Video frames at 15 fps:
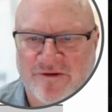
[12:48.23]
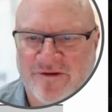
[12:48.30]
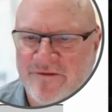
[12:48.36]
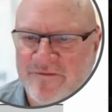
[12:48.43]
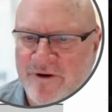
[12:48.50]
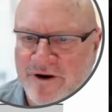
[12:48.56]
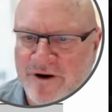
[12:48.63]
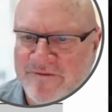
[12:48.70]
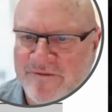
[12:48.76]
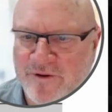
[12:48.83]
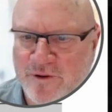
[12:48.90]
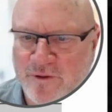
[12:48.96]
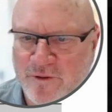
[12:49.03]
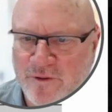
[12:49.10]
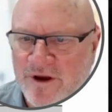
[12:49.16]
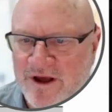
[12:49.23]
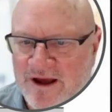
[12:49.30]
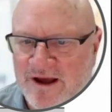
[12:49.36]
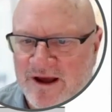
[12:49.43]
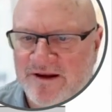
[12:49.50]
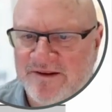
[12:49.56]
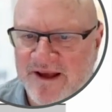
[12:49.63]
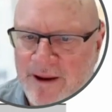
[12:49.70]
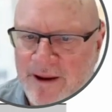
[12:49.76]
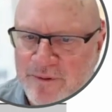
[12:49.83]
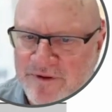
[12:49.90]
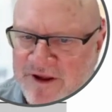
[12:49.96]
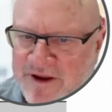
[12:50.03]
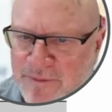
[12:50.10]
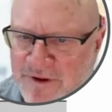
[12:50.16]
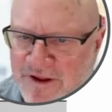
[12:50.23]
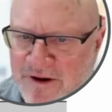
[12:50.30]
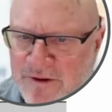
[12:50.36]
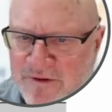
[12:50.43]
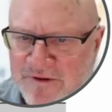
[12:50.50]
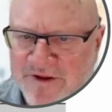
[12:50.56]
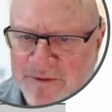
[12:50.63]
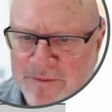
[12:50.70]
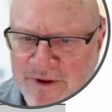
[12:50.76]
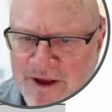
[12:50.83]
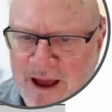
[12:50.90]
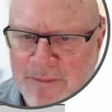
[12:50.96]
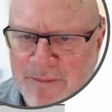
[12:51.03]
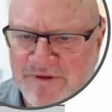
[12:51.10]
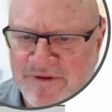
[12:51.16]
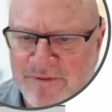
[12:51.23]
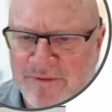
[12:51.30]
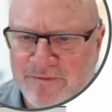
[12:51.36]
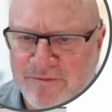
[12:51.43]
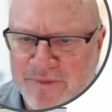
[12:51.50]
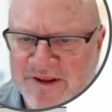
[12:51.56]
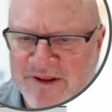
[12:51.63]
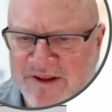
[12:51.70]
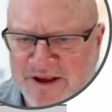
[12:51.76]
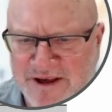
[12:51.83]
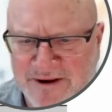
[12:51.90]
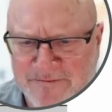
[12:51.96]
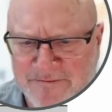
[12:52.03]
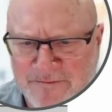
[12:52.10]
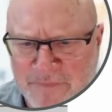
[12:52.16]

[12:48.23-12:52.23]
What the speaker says: And I've got a few examples here, but there are some gaps missing.